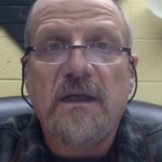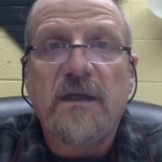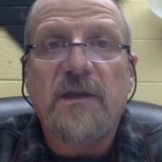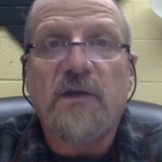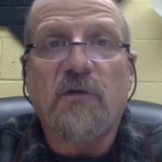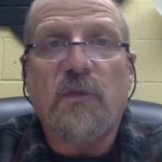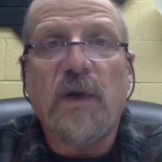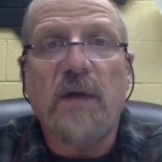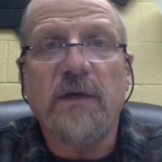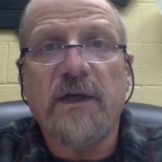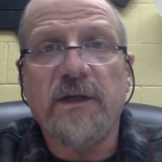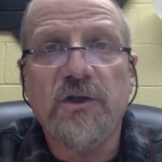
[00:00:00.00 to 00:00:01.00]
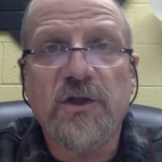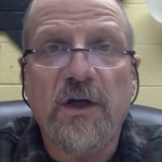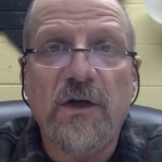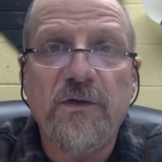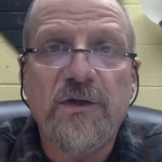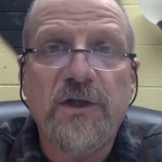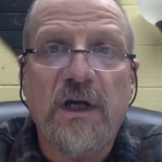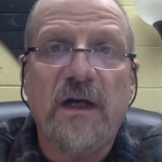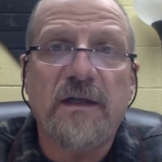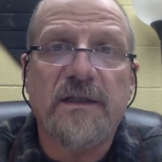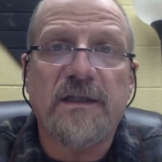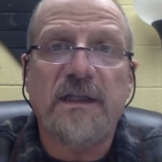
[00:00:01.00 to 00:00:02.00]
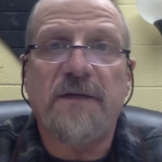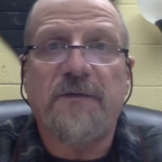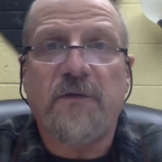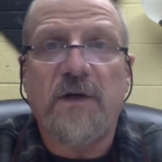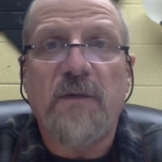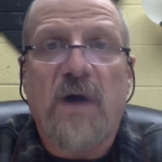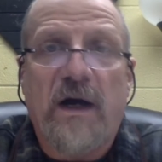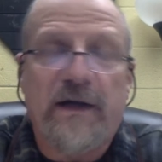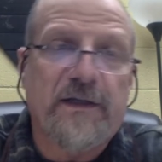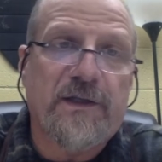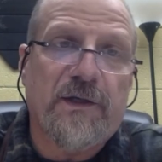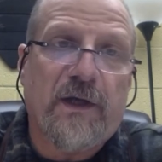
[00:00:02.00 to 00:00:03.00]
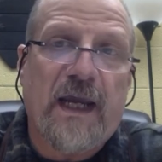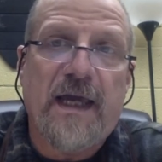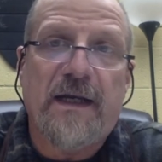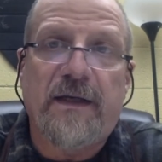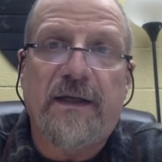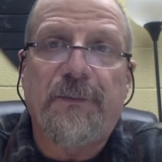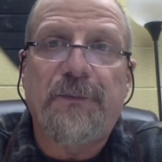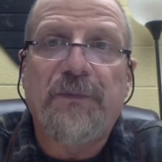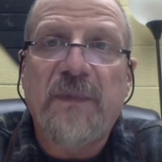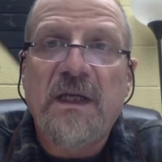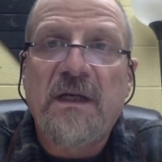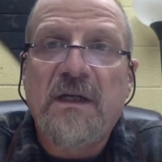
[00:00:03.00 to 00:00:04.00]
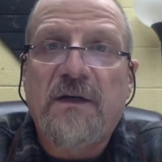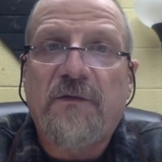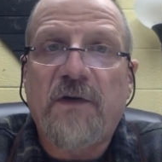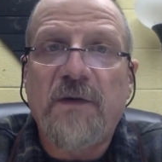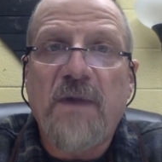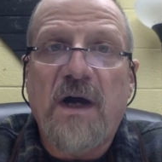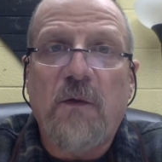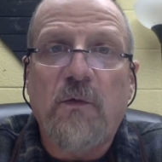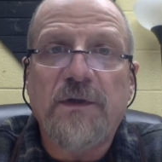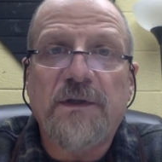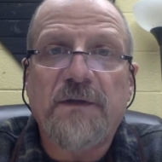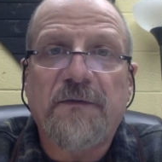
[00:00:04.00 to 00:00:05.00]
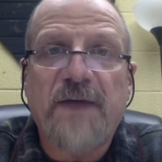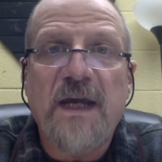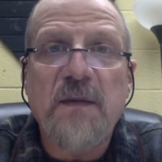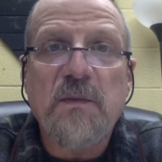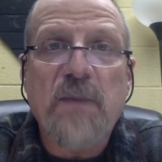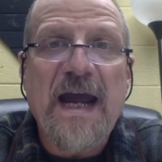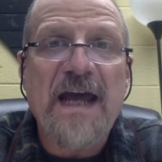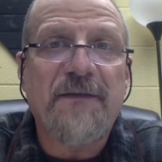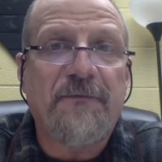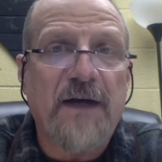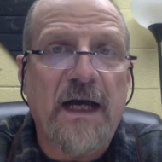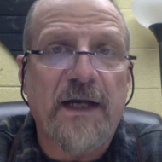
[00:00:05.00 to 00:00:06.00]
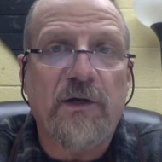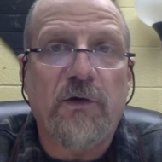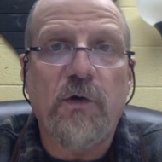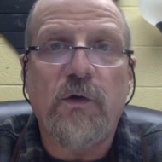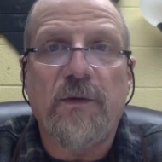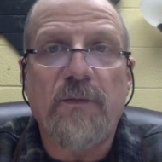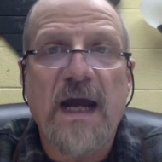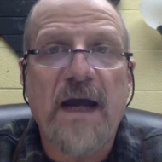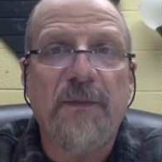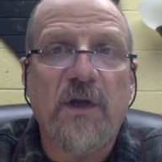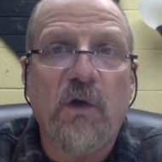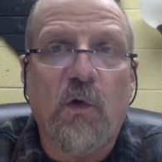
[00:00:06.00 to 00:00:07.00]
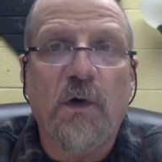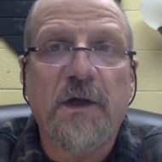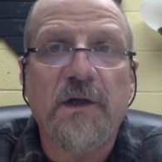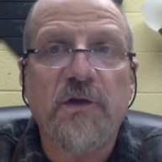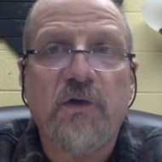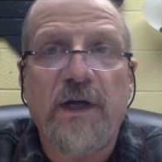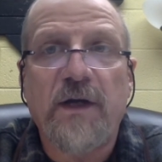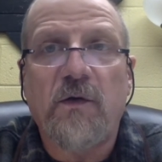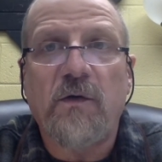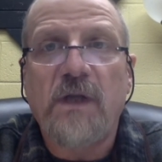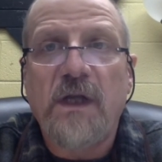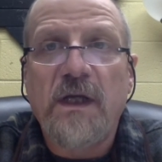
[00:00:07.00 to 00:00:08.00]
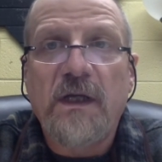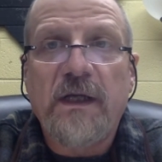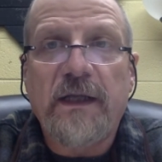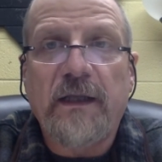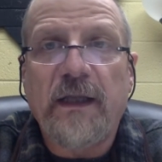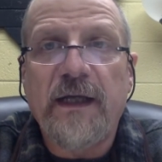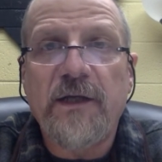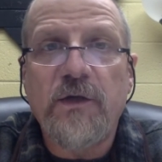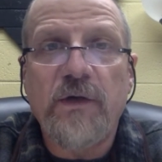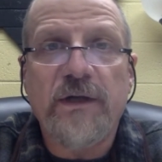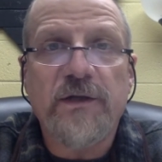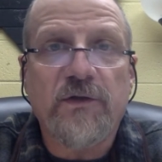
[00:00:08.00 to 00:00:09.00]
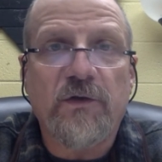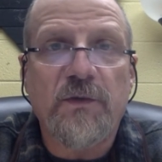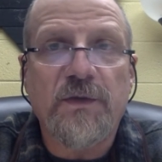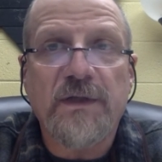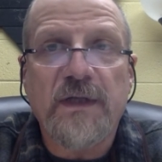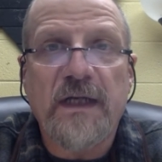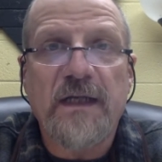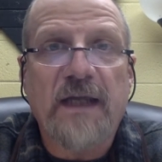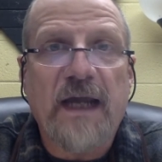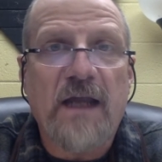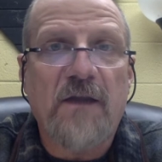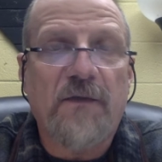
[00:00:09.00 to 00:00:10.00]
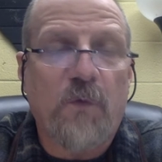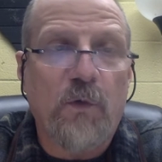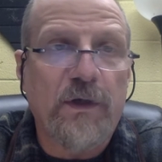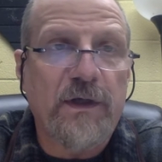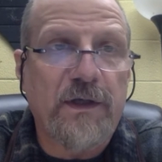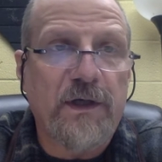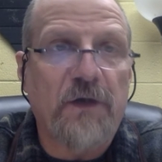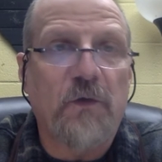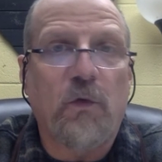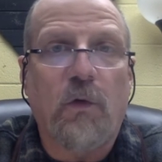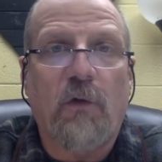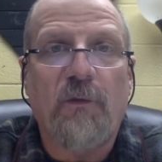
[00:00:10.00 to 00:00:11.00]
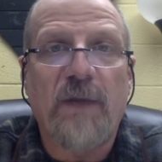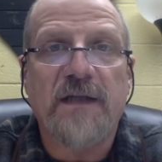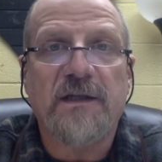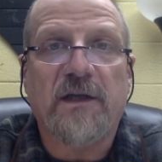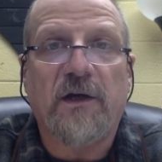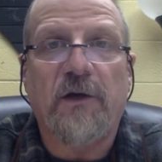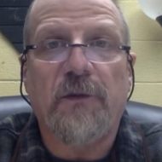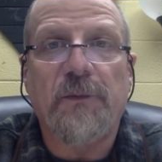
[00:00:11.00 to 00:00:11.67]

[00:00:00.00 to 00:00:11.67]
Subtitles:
The Republicans chose John C. Fremont as their candidate. Fremont was the famed pathfinder who had mapped the Oregon Trail and led U.S. troops into California during the War with Mexico.